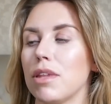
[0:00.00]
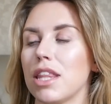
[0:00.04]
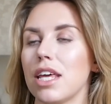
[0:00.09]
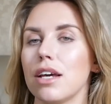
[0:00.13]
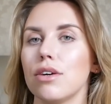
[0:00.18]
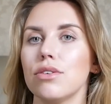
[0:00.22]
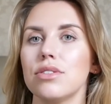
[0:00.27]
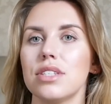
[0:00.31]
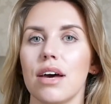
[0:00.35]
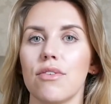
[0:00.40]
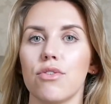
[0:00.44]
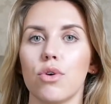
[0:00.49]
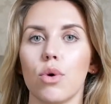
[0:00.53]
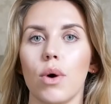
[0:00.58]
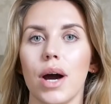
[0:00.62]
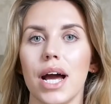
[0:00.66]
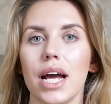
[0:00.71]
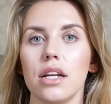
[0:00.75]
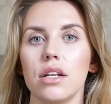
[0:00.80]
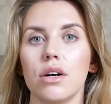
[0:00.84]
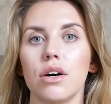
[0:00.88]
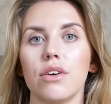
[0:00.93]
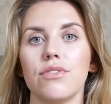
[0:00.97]
but they also have
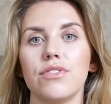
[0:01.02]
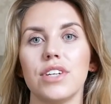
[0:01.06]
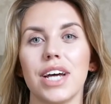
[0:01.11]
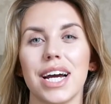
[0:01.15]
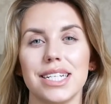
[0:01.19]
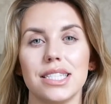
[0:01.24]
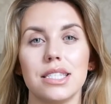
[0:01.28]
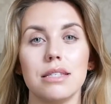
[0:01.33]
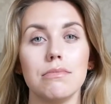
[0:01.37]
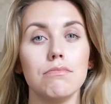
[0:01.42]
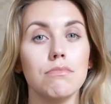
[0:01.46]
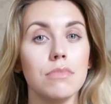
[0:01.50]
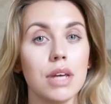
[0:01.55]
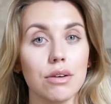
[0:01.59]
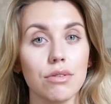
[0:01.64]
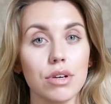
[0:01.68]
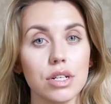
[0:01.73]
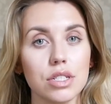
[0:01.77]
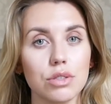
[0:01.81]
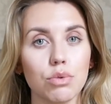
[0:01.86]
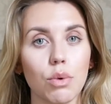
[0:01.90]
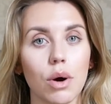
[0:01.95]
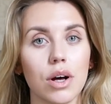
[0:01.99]
quite a lot of nice
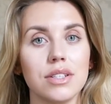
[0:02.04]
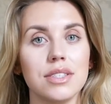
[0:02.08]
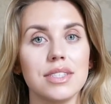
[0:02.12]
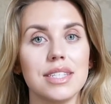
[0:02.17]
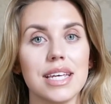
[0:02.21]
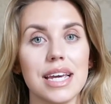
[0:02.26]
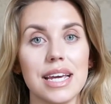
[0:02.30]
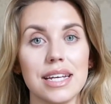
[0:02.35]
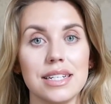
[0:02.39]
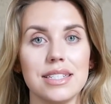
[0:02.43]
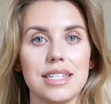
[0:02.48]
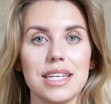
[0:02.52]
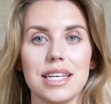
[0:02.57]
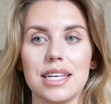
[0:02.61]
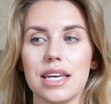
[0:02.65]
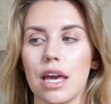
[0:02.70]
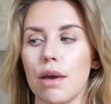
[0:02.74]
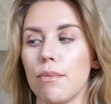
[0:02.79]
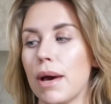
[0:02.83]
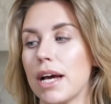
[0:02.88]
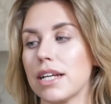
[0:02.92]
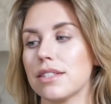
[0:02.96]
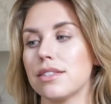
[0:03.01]
mirrored ones in
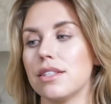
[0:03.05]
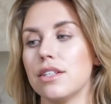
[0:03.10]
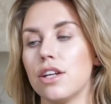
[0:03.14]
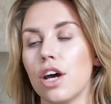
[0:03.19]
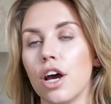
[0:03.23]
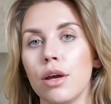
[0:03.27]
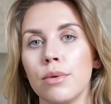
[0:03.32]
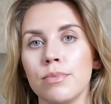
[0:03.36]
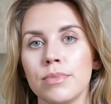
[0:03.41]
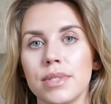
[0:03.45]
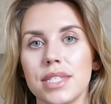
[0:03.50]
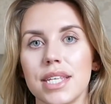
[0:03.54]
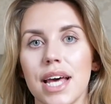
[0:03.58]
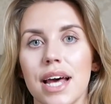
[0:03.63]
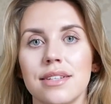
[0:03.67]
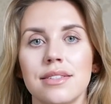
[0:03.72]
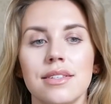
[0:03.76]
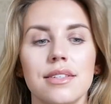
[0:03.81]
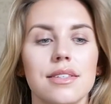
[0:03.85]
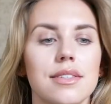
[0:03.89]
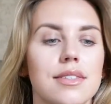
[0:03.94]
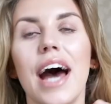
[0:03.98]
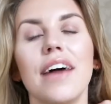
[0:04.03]
TK Maxx and HomeSense.